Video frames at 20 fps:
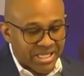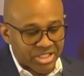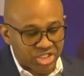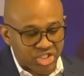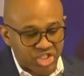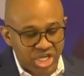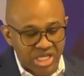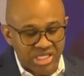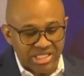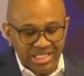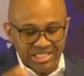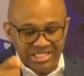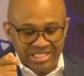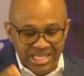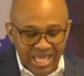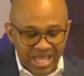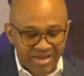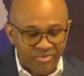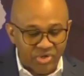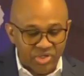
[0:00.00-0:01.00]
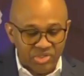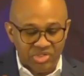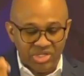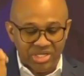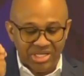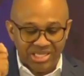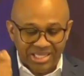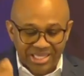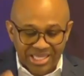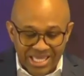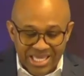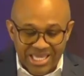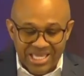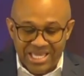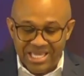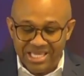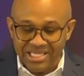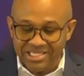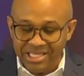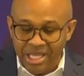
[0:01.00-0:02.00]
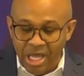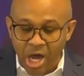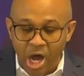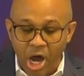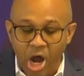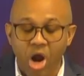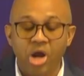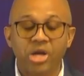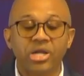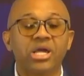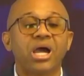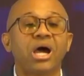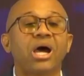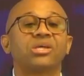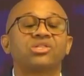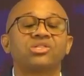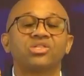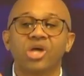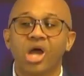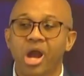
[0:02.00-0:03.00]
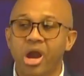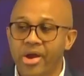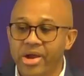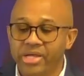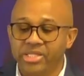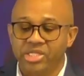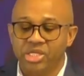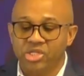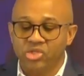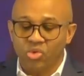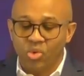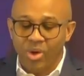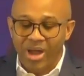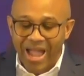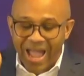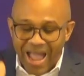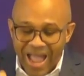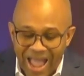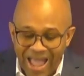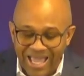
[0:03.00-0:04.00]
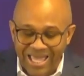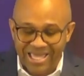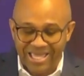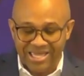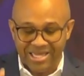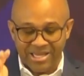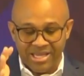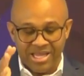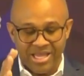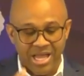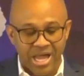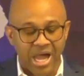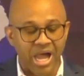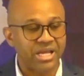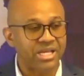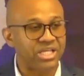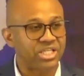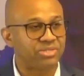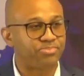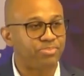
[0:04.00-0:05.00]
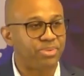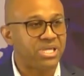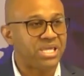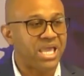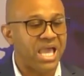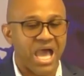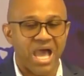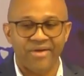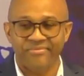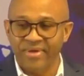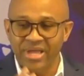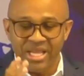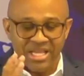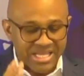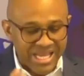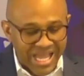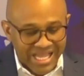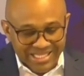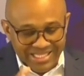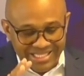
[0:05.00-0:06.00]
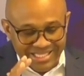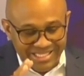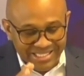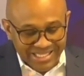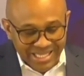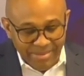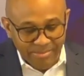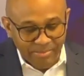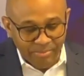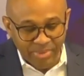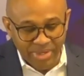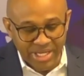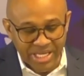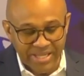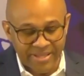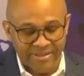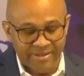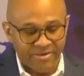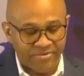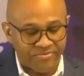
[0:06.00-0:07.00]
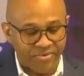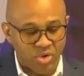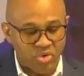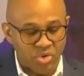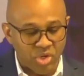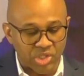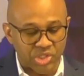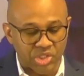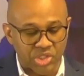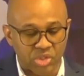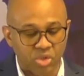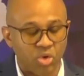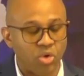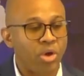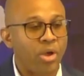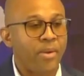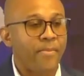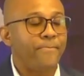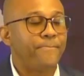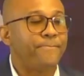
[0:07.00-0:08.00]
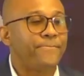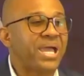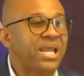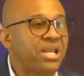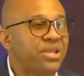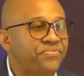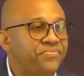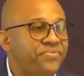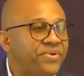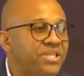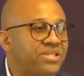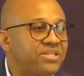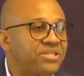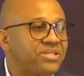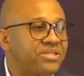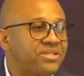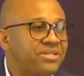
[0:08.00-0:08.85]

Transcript: Jesus gave us the keys or the authority to act on his behalf, not simply for us to benefit